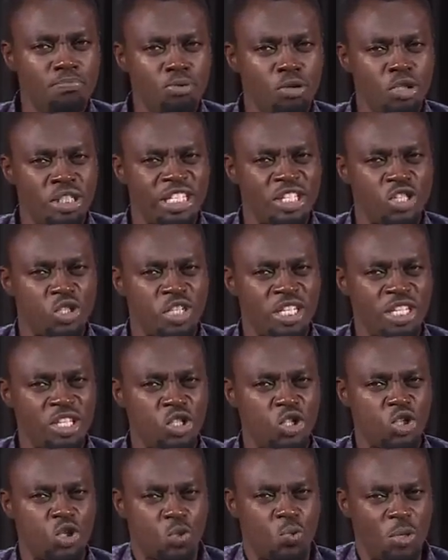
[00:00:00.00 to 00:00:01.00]
put a
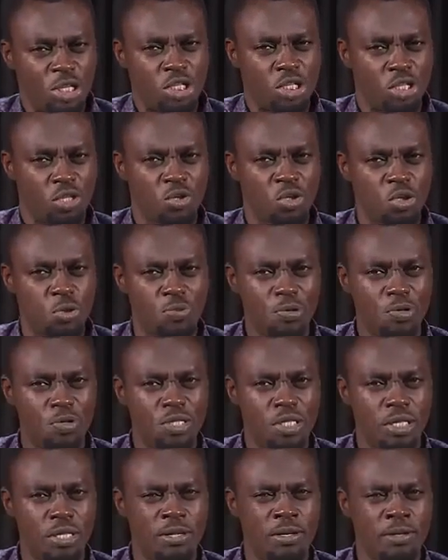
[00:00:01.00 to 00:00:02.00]
certain switch in your spirit
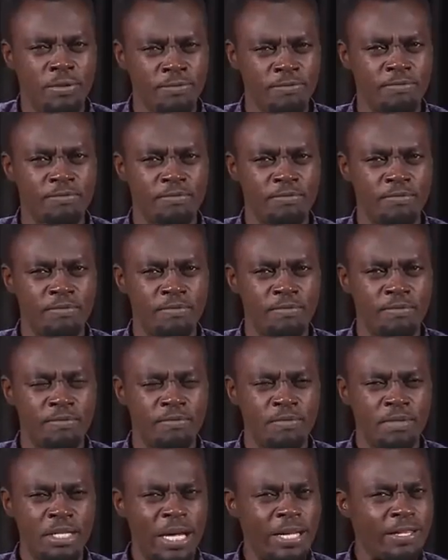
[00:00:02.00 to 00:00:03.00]
to say, hmm,
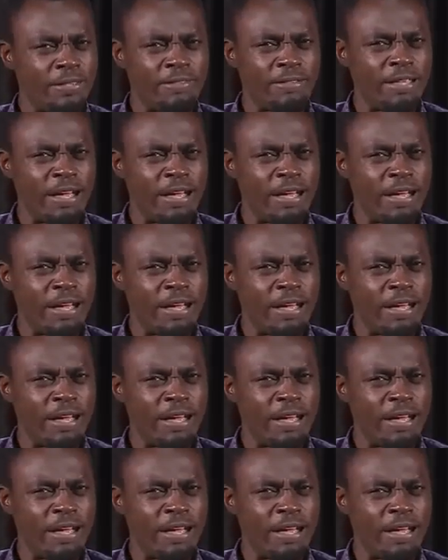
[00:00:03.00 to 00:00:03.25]
that,